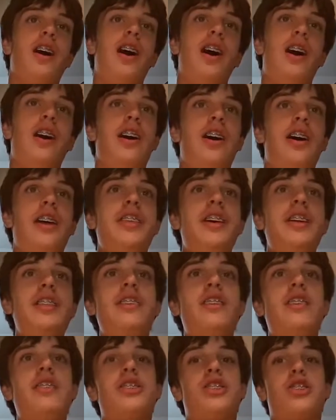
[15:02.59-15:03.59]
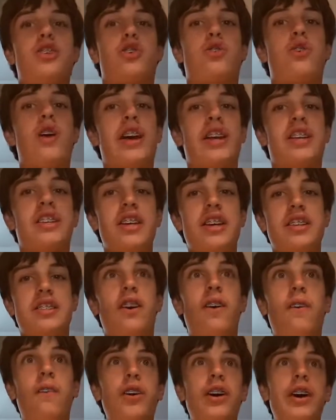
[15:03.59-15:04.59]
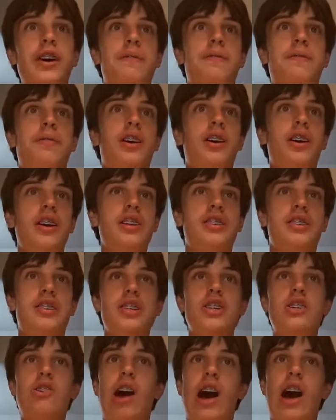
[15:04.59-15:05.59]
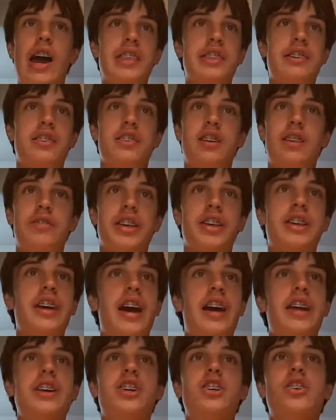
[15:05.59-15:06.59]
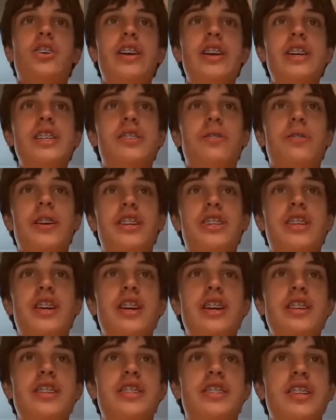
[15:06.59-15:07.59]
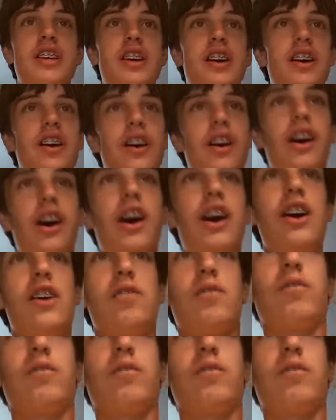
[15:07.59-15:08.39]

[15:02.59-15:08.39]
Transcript: And then there's tracks that don't really fall into either of the categories, which is, so